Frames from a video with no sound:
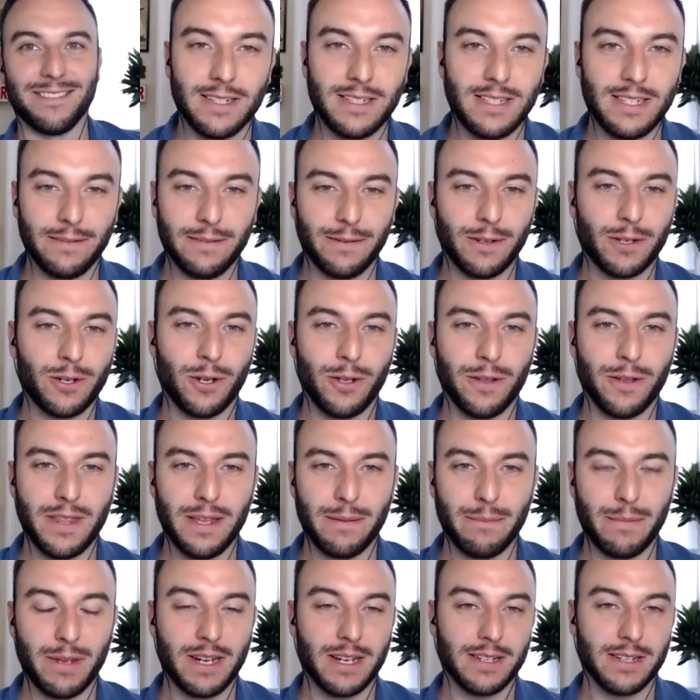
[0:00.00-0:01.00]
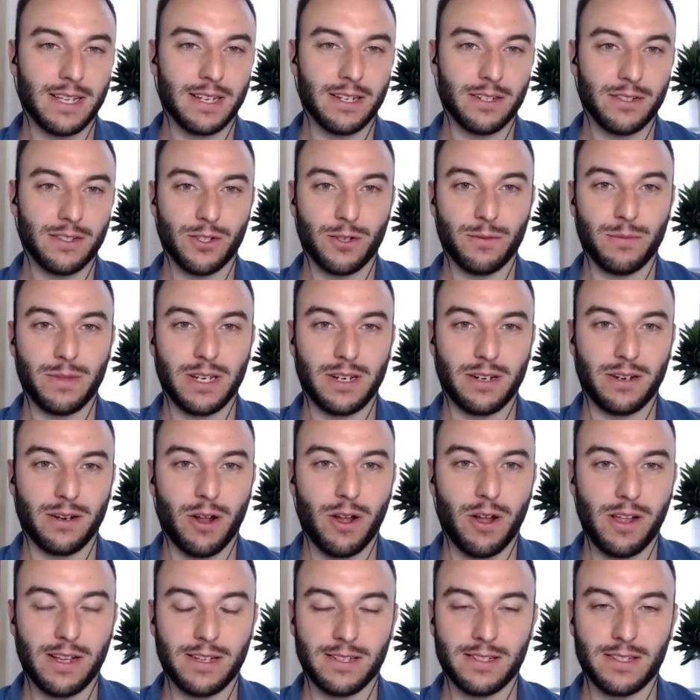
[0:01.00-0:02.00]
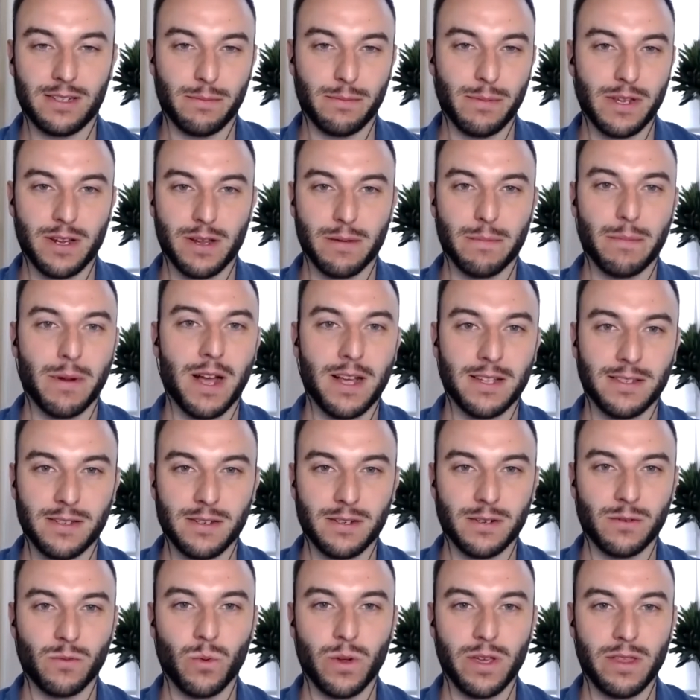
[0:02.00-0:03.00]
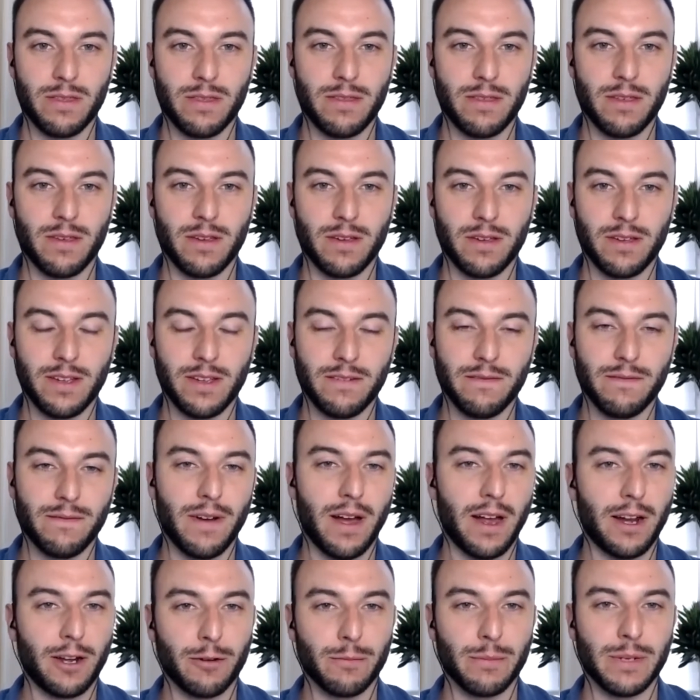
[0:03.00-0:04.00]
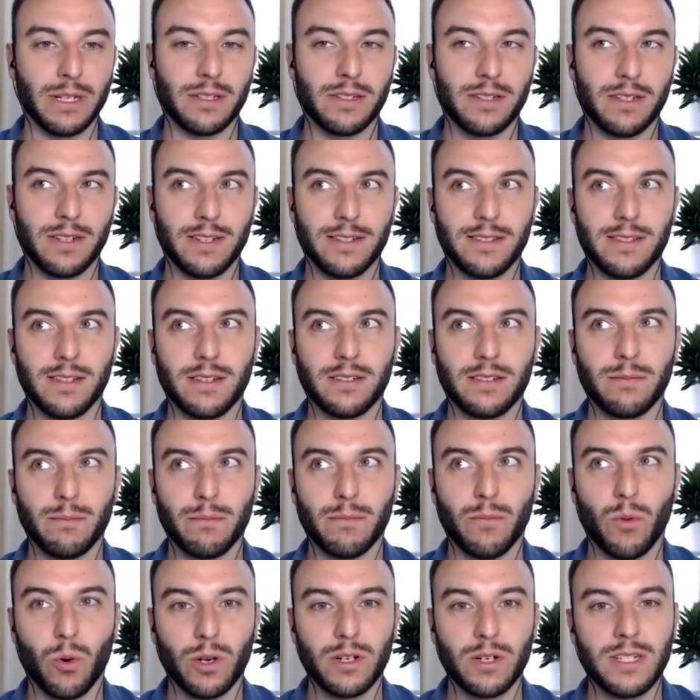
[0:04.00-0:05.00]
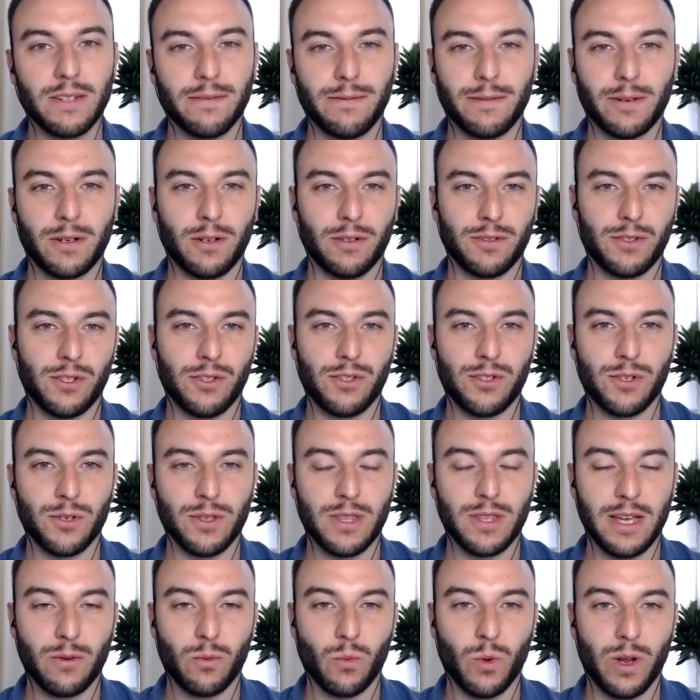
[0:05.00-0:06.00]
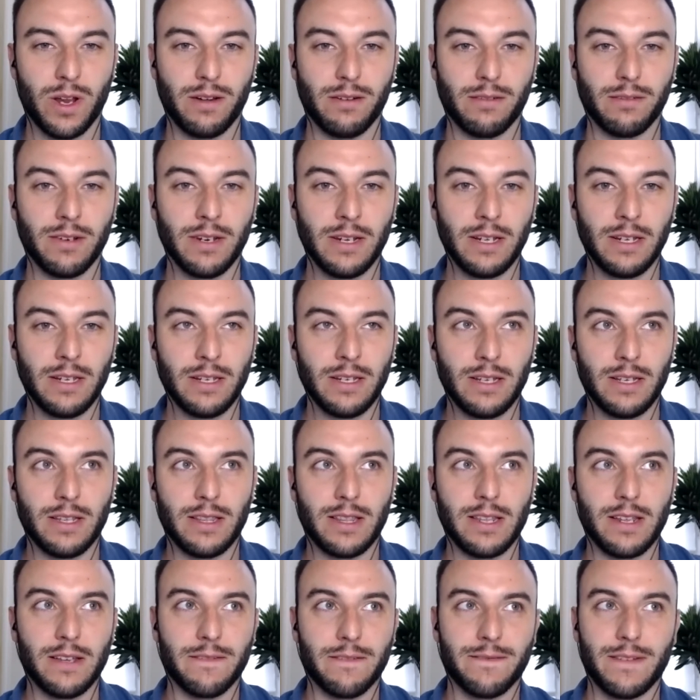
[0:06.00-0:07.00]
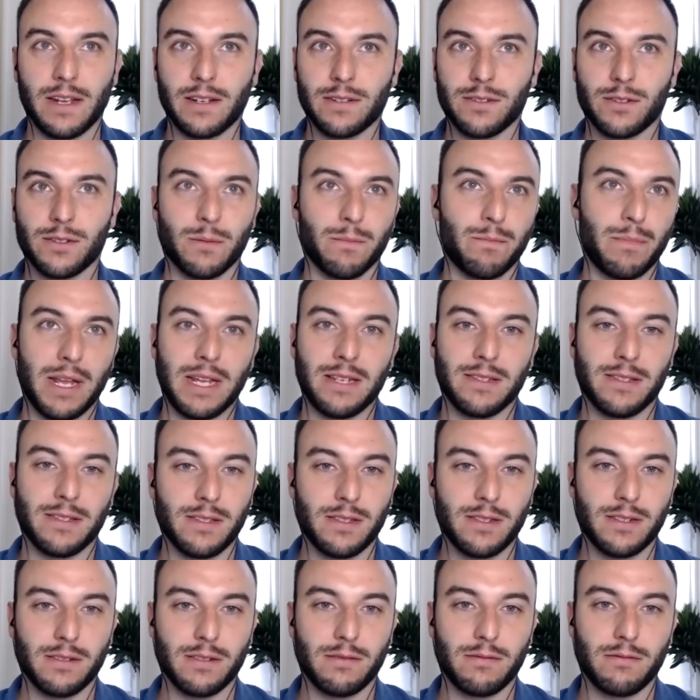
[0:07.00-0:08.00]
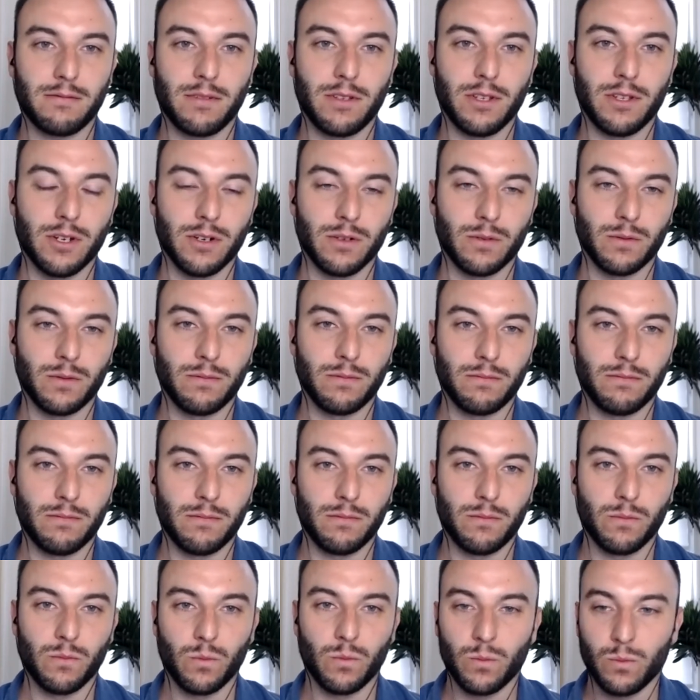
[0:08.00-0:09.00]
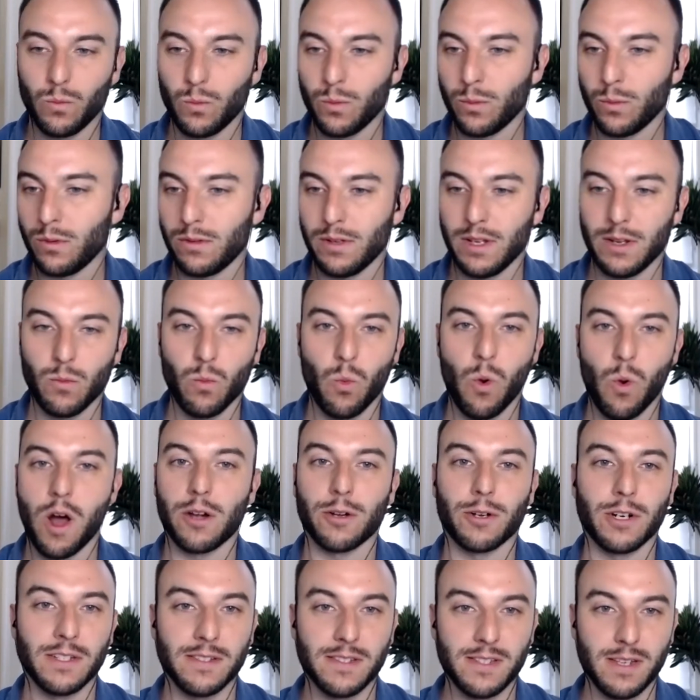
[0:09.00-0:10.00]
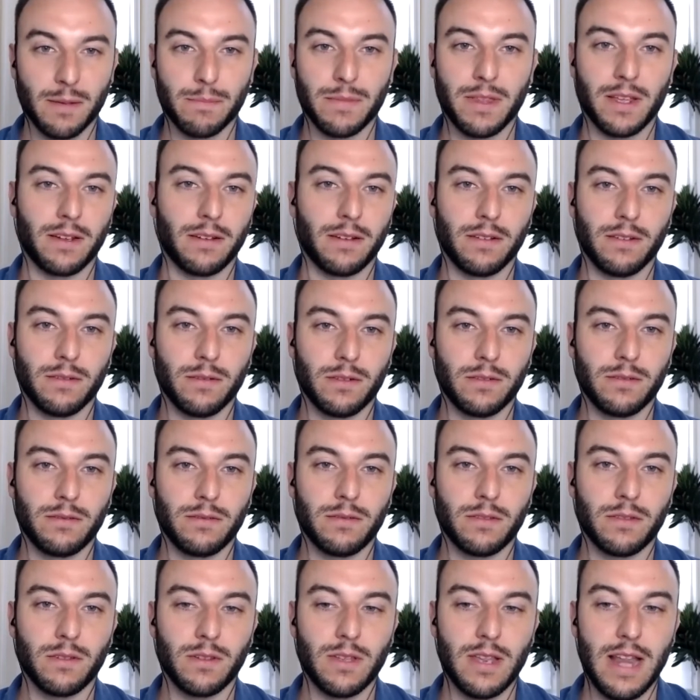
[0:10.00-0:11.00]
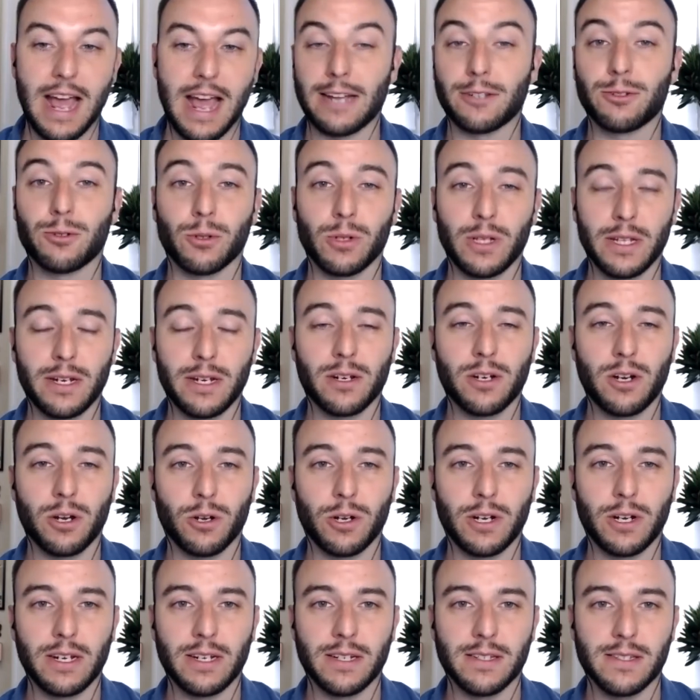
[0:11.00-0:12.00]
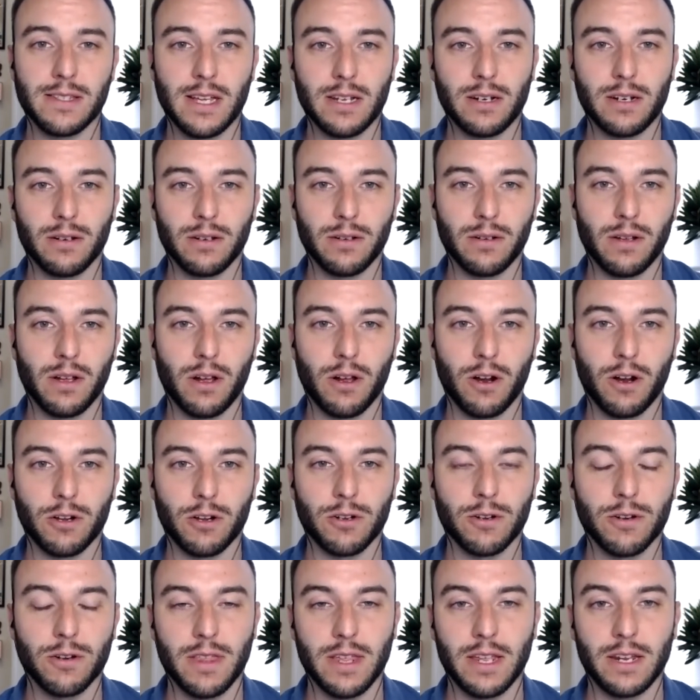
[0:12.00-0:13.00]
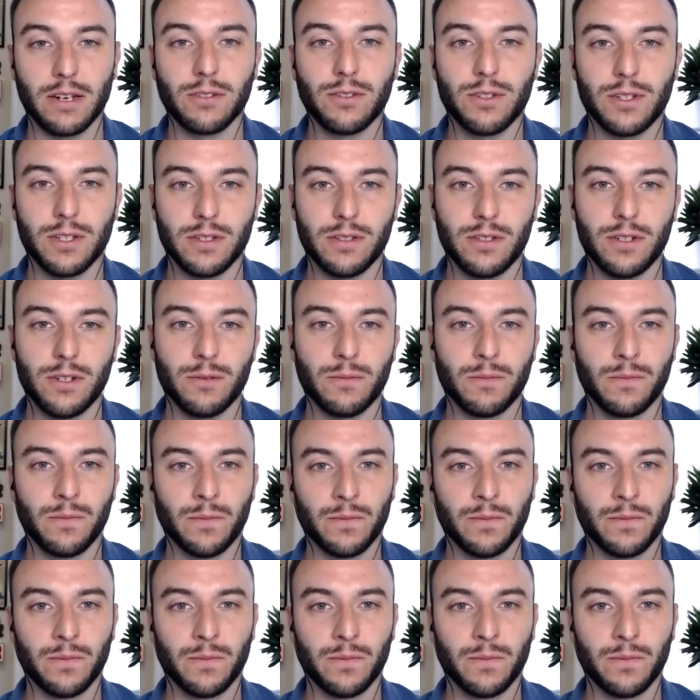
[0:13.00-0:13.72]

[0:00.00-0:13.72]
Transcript: it difficult then? Because I assume that it all has to be composited with the environment. Is it more difficult to do that when the effects are based, you know, in water and something naturally occurring? Is that a, a harder yeah, thing to it, do? It's